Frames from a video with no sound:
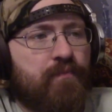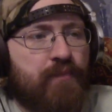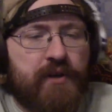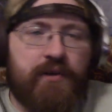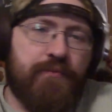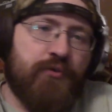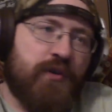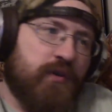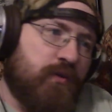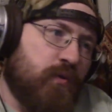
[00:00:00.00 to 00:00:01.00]
Pickup
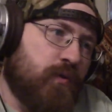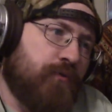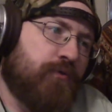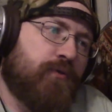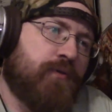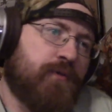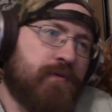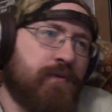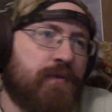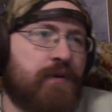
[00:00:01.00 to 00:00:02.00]
truck, of course.
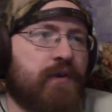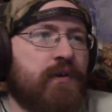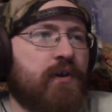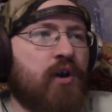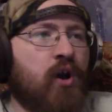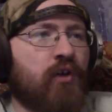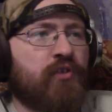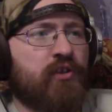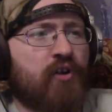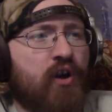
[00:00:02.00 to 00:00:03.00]

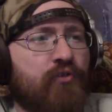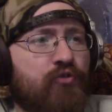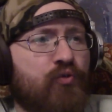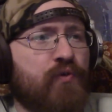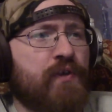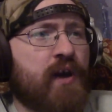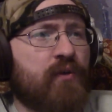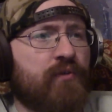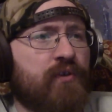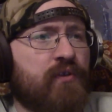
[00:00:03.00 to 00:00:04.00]
Honky Tonk
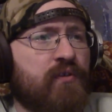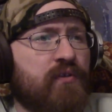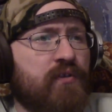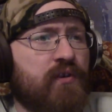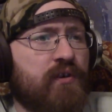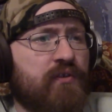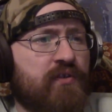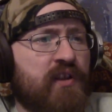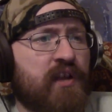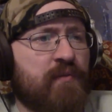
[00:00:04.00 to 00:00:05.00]
2000. It's
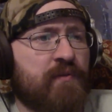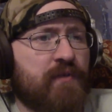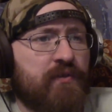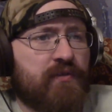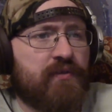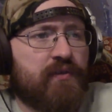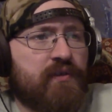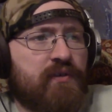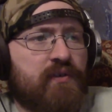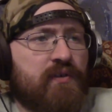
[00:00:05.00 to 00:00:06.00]
the name of this
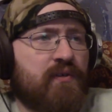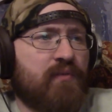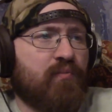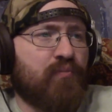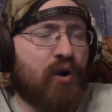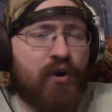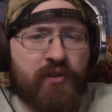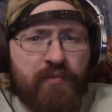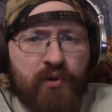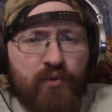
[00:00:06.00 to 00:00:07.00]
bar in
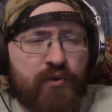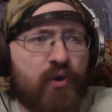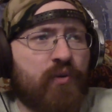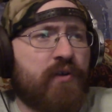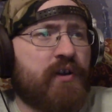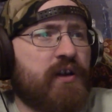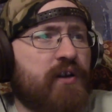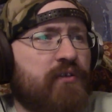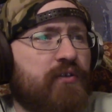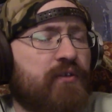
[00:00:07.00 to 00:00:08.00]
the middle of nowhere, I
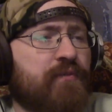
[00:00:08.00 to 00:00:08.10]
guess.